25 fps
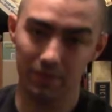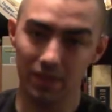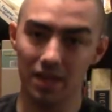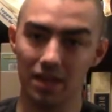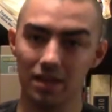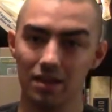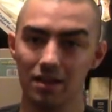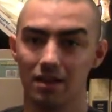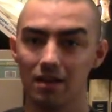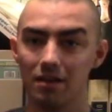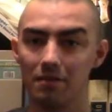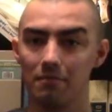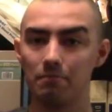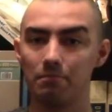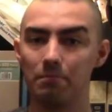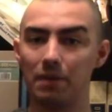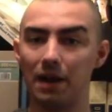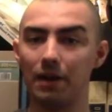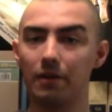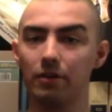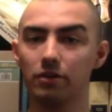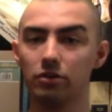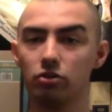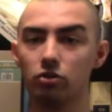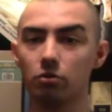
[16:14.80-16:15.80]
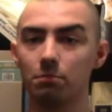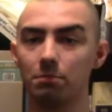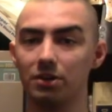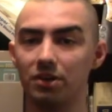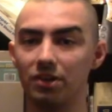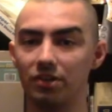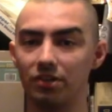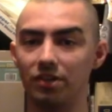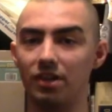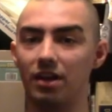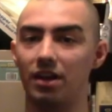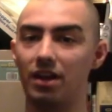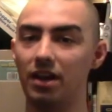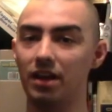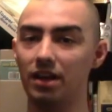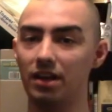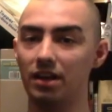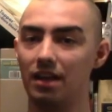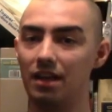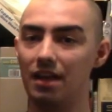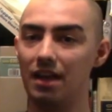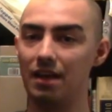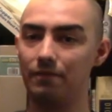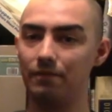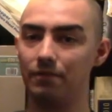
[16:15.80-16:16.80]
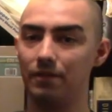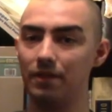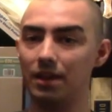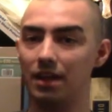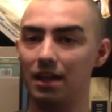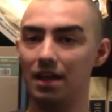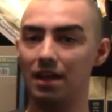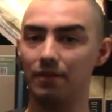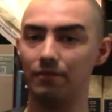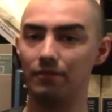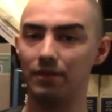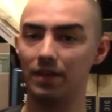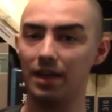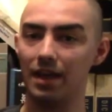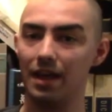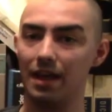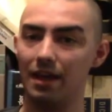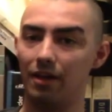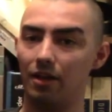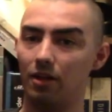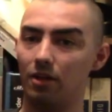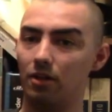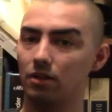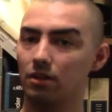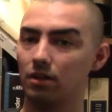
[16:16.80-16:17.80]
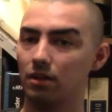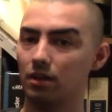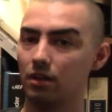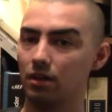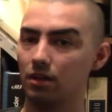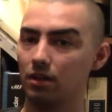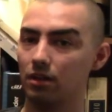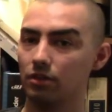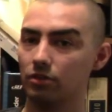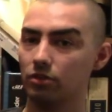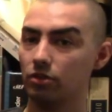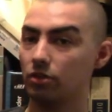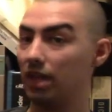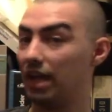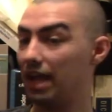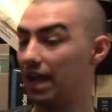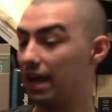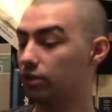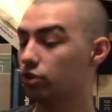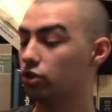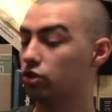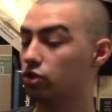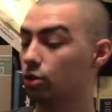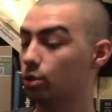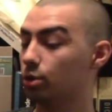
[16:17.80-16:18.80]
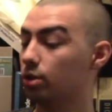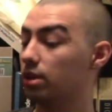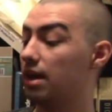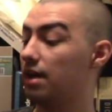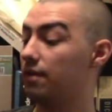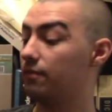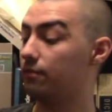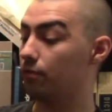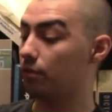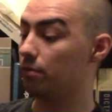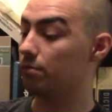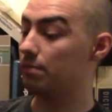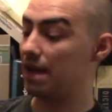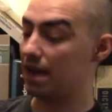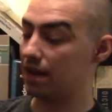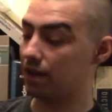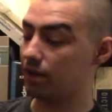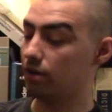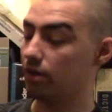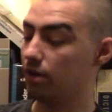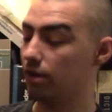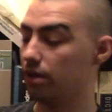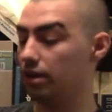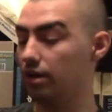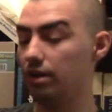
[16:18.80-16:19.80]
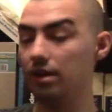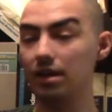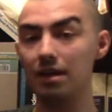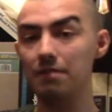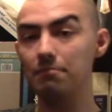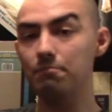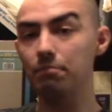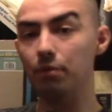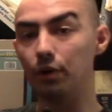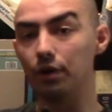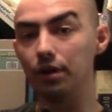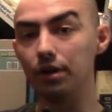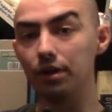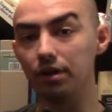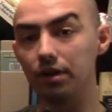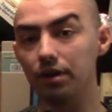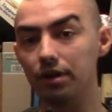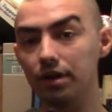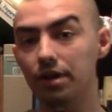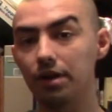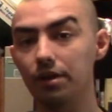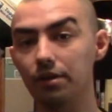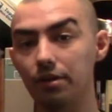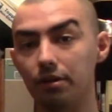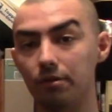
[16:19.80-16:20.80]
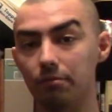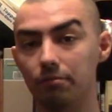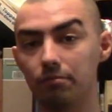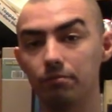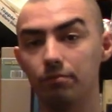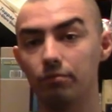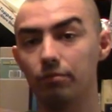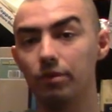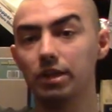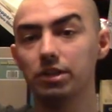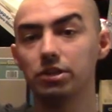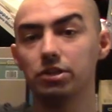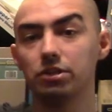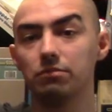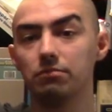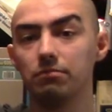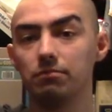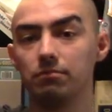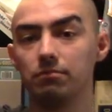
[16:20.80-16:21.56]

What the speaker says: the paratrooper design FNFAL. So they actually took that from that gun and put it on here, which